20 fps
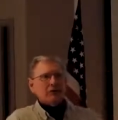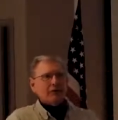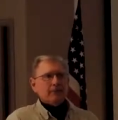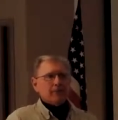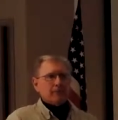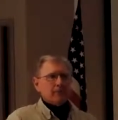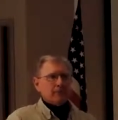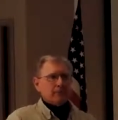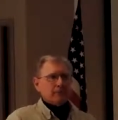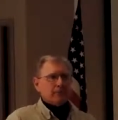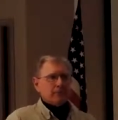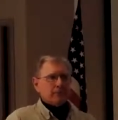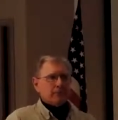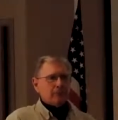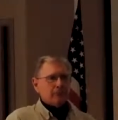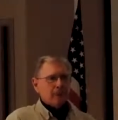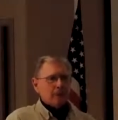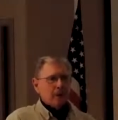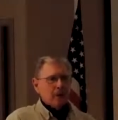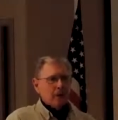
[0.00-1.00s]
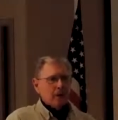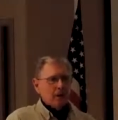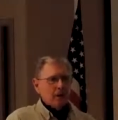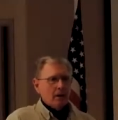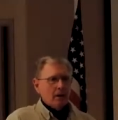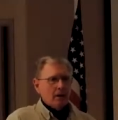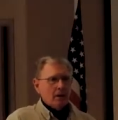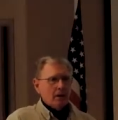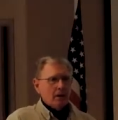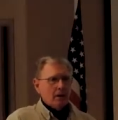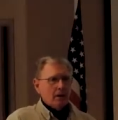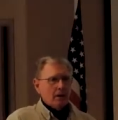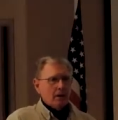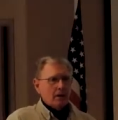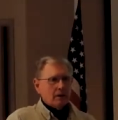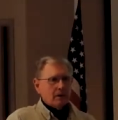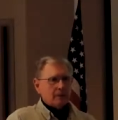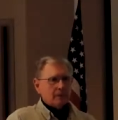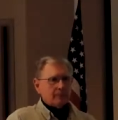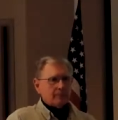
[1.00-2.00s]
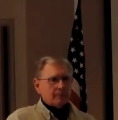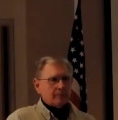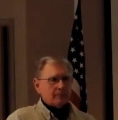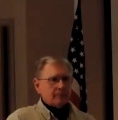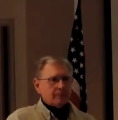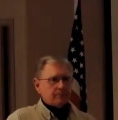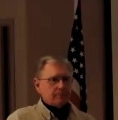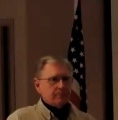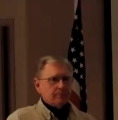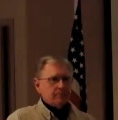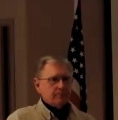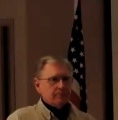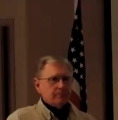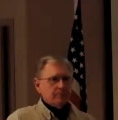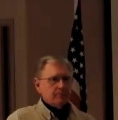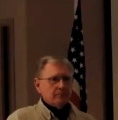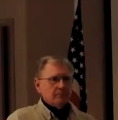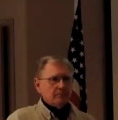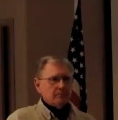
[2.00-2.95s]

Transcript: What are the chances of Beaver Lake draining due to karst?